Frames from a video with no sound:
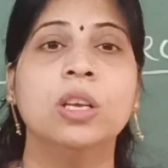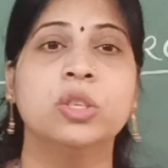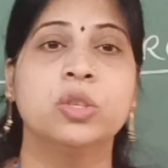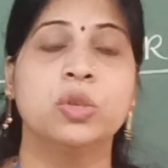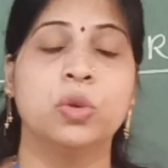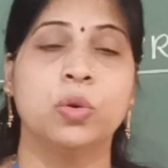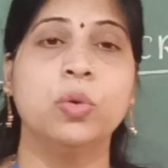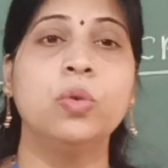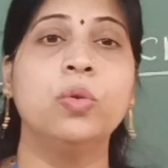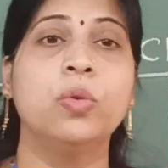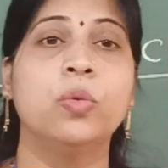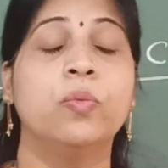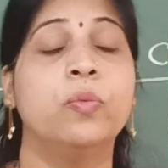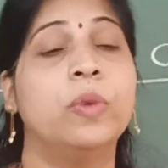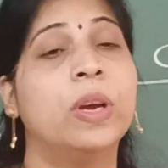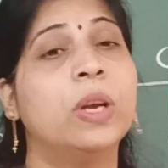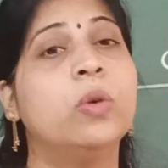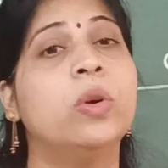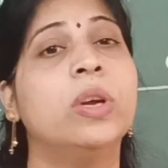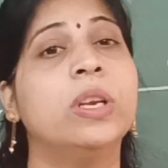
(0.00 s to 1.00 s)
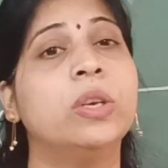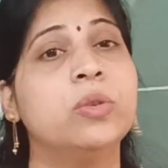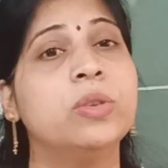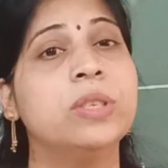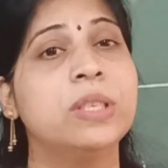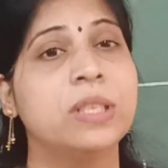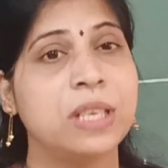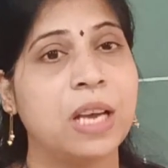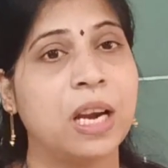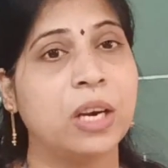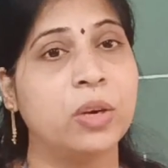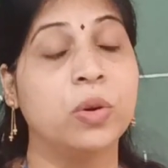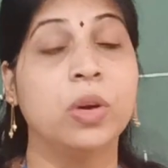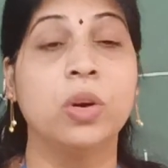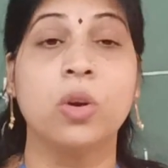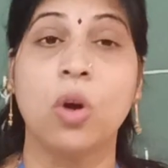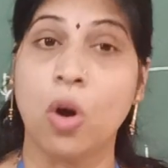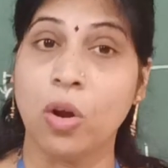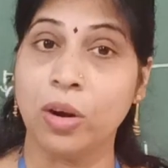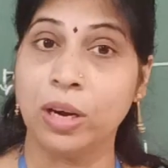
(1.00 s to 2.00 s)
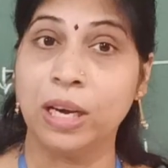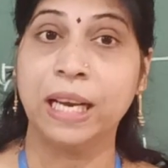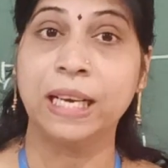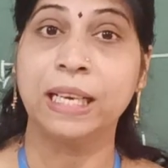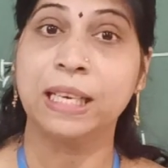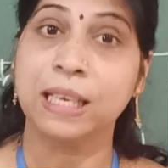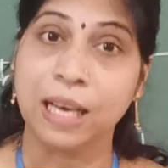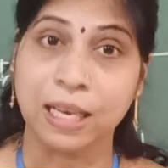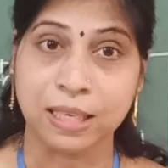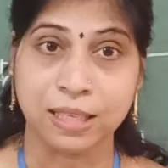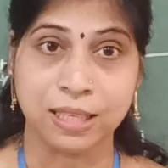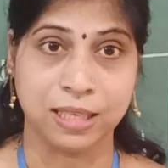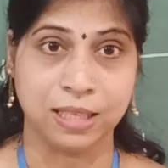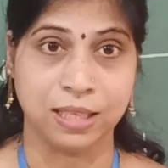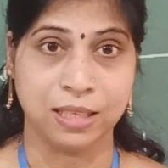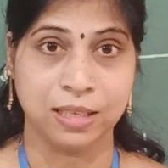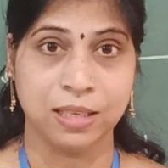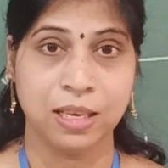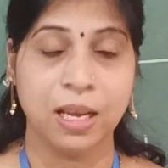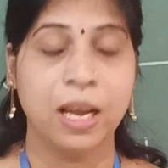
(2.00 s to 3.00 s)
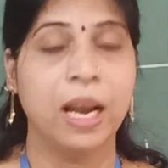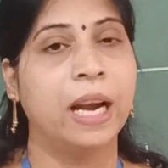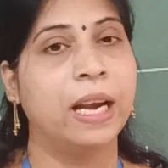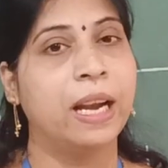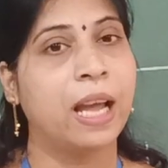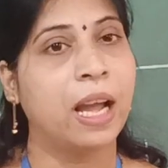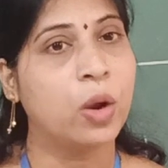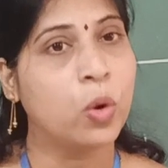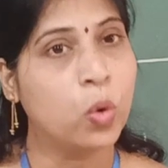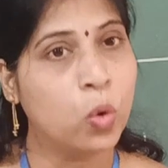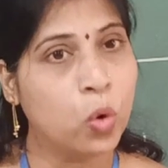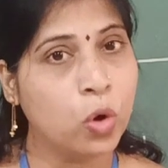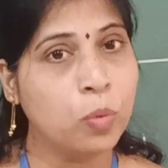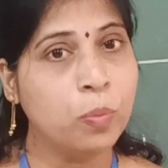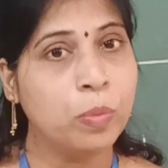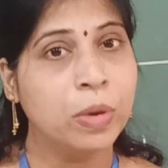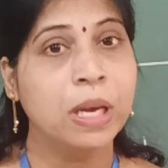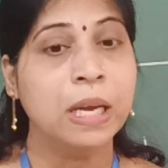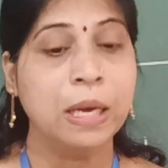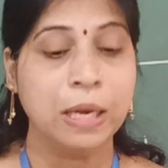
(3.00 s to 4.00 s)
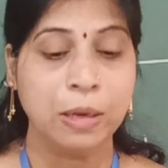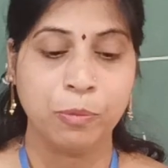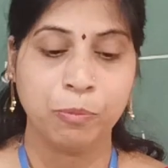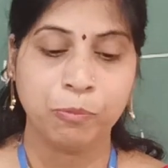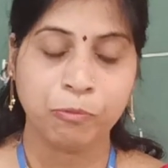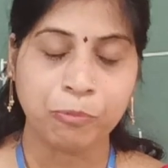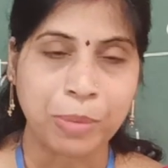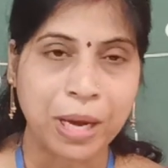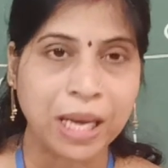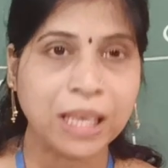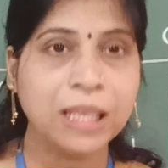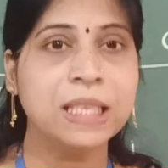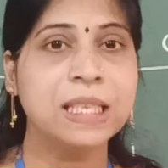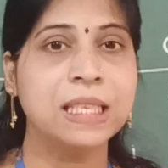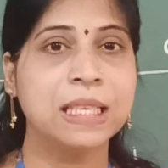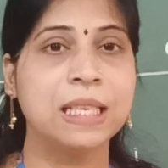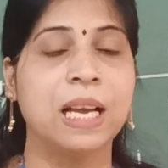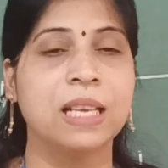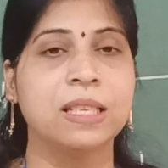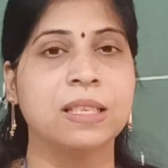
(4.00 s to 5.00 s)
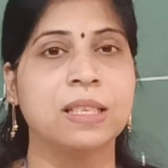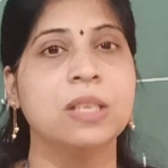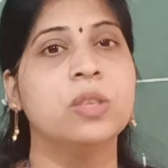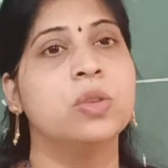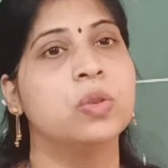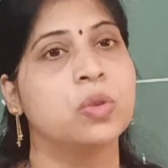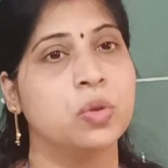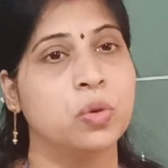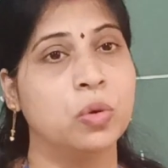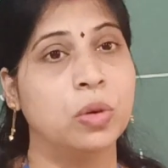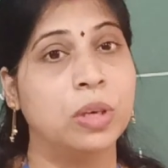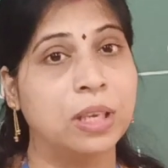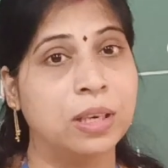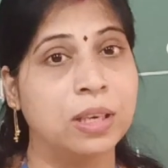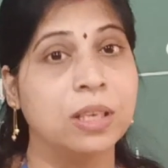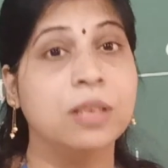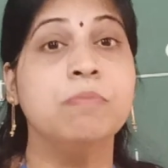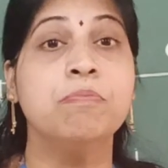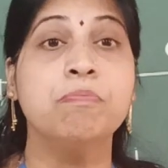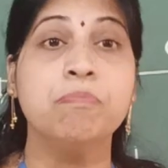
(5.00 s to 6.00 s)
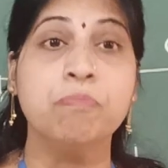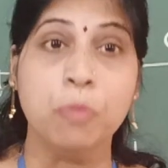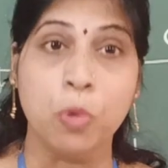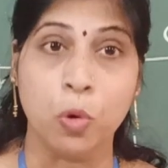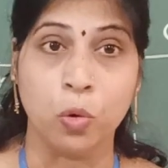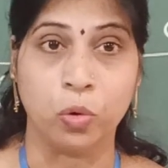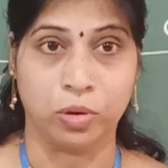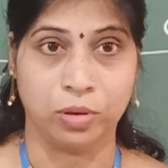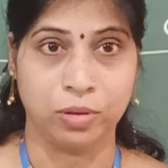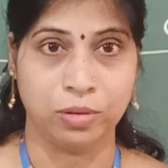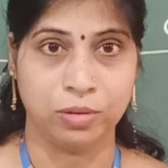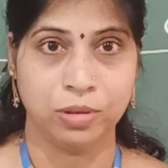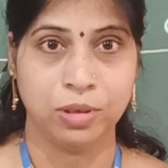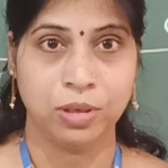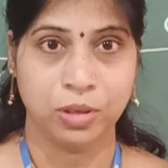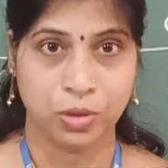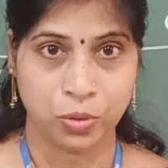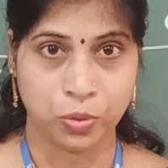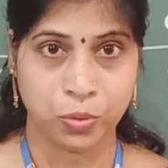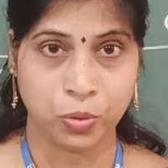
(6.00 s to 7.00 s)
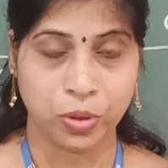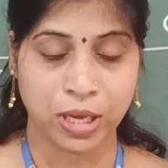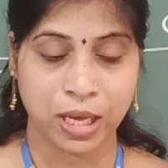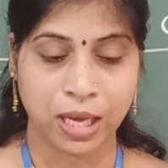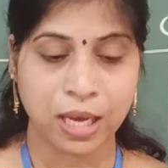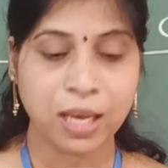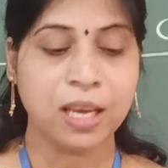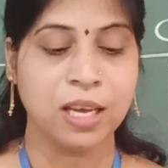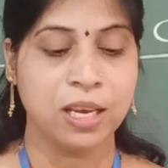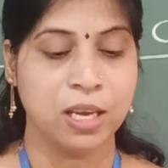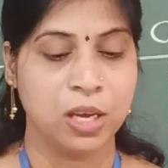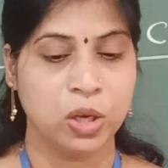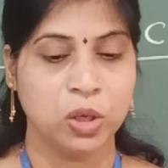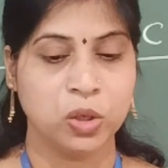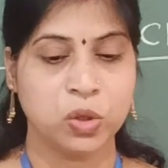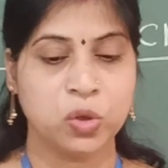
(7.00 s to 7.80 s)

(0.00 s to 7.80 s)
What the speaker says: So we are going to start your online classes and I hope by this classes you learn more. Okay.